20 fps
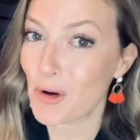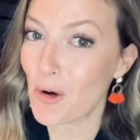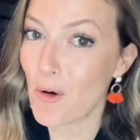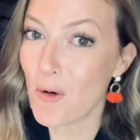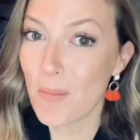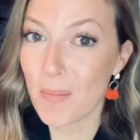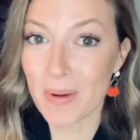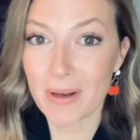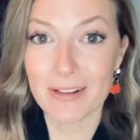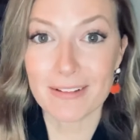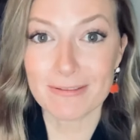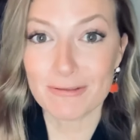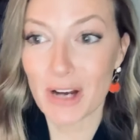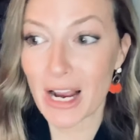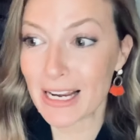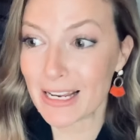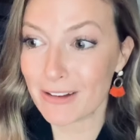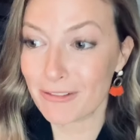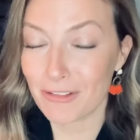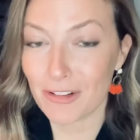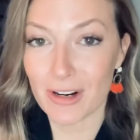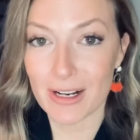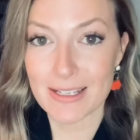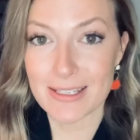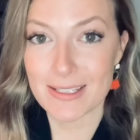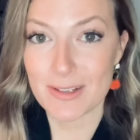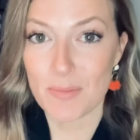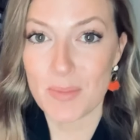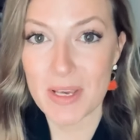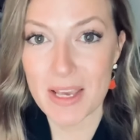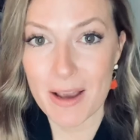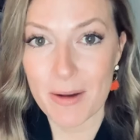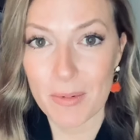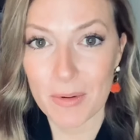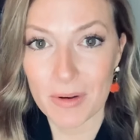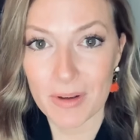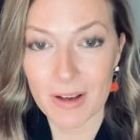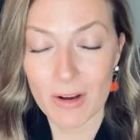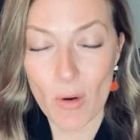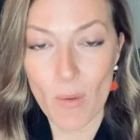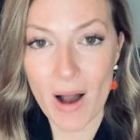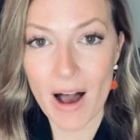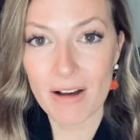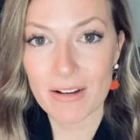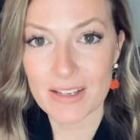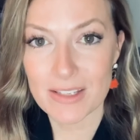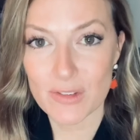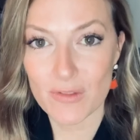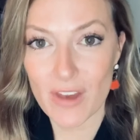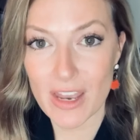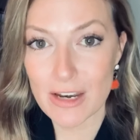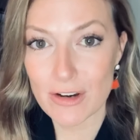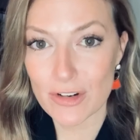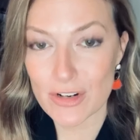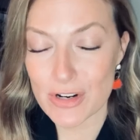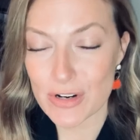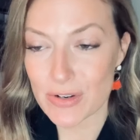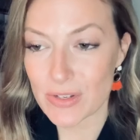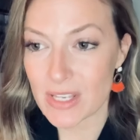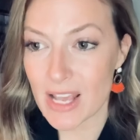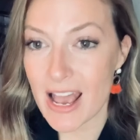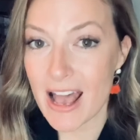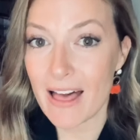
open and ready for us to be able to go out as vendors,